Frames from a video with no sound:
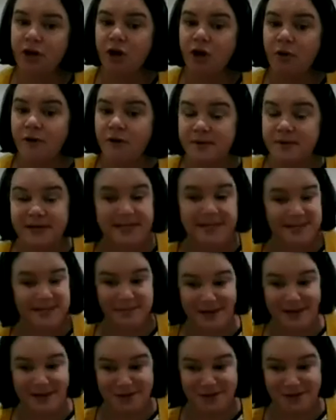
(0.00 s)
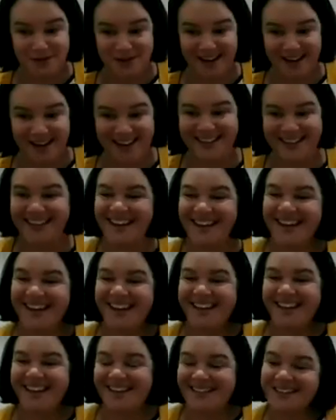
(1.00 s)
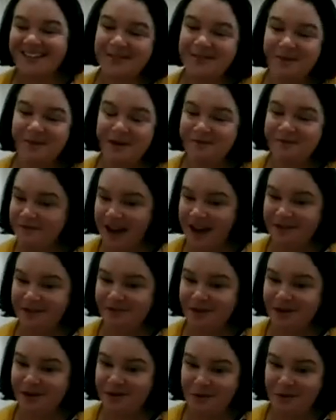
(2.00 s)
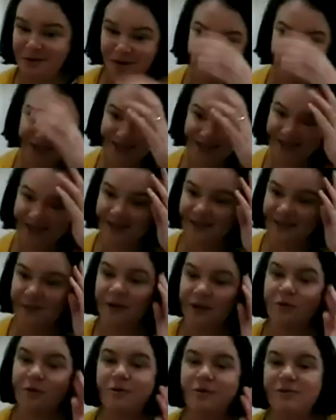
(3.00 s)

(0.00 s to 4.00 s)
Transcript: I've been speed talking. This is my favourite quote we can all